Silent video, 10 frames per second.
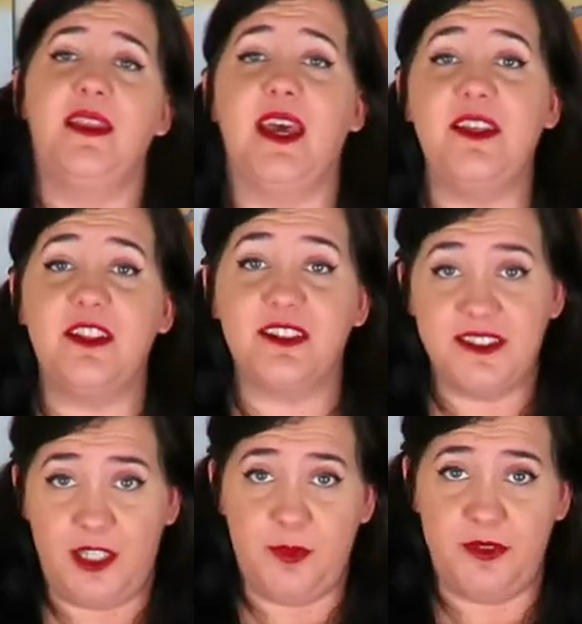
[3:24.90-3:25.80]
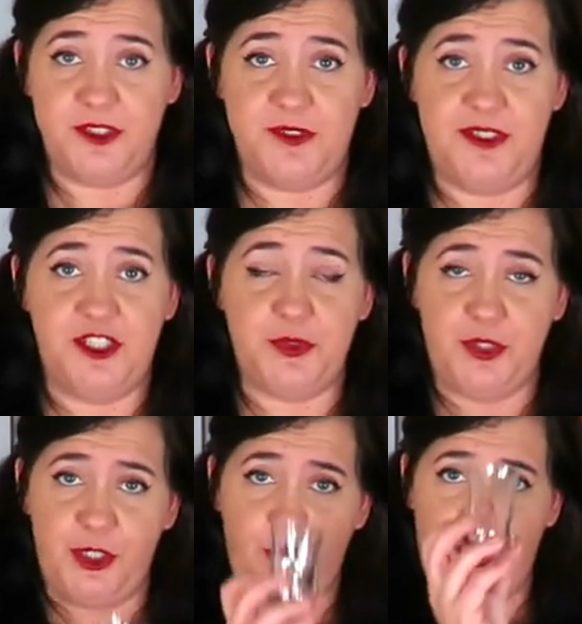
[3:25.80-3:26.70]
Now that our Deadpool is finished,
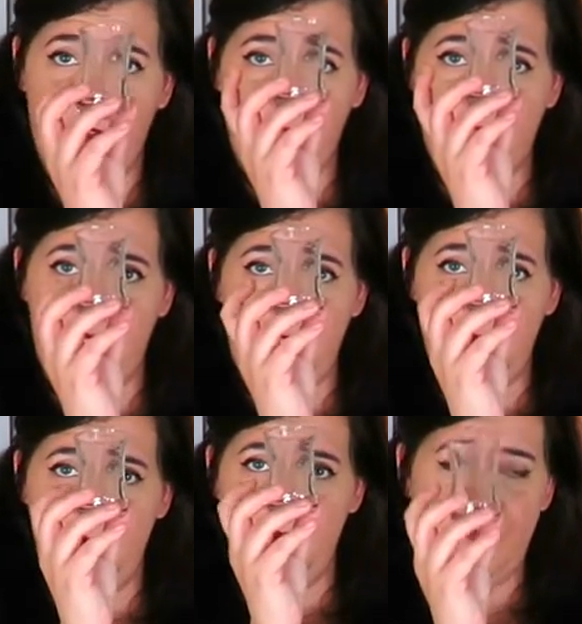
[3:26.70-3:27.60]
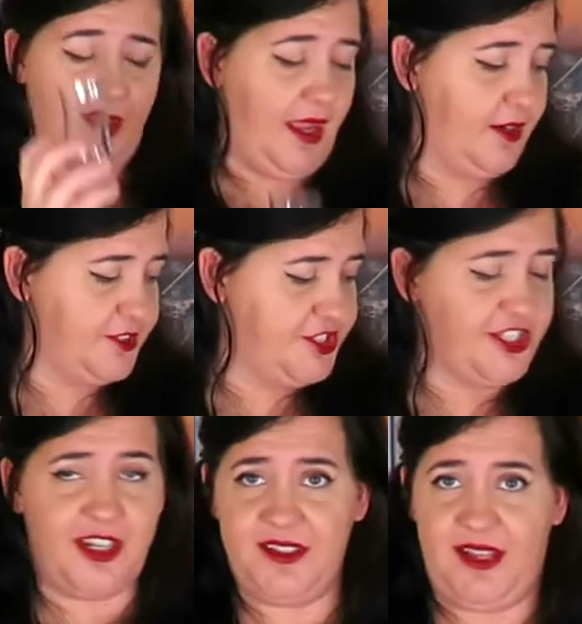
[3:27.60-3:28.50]
we're going to want to rim our
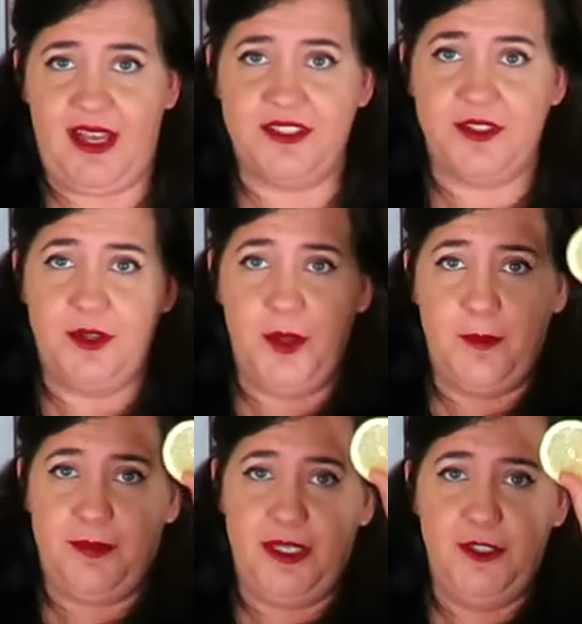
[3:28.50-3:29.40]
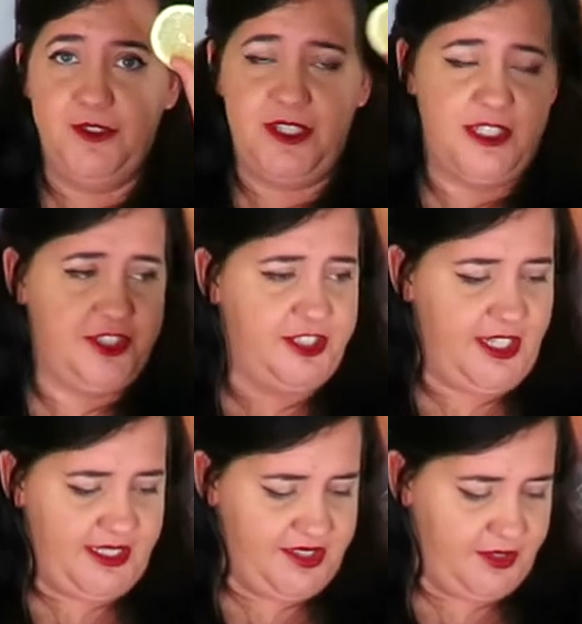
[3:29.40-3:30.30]
shot glass by using
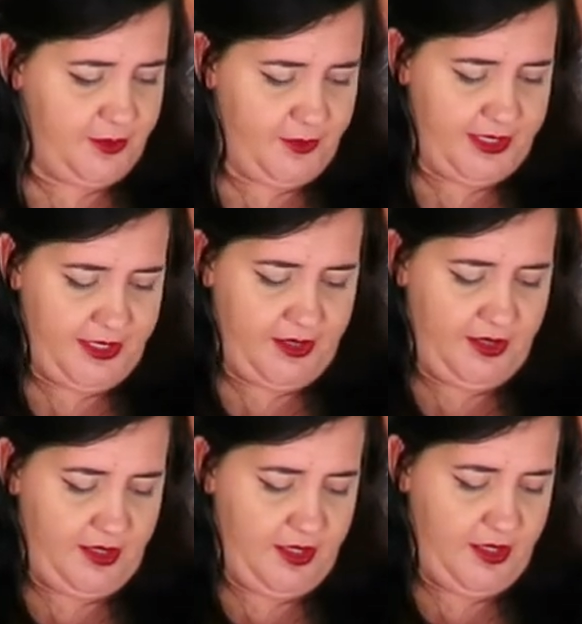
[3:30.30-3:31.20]
just a wheel